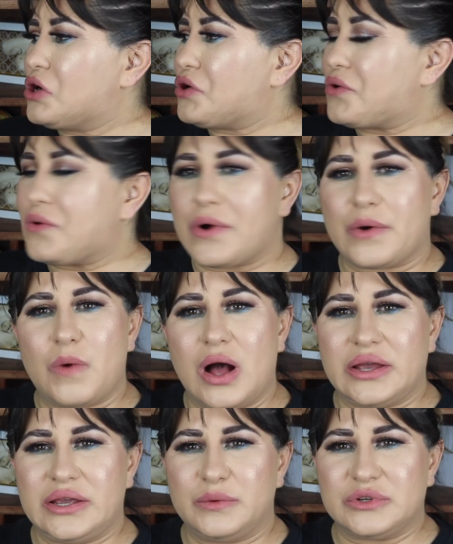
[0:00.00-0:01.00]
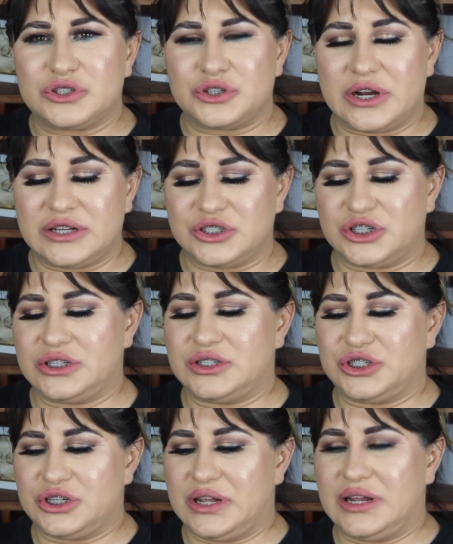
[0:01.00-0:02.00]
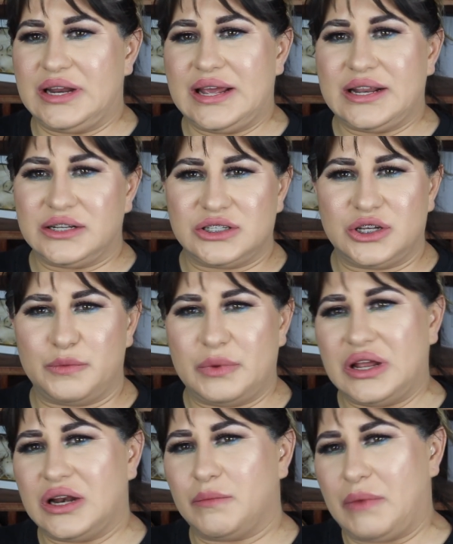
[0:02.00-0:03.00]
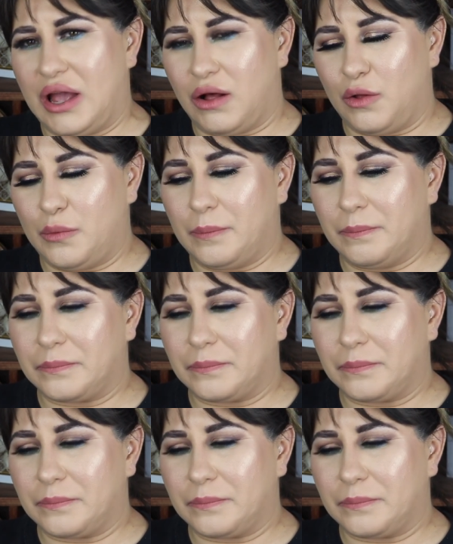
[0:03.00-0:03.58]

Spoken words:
or while he was transitioning into being a male.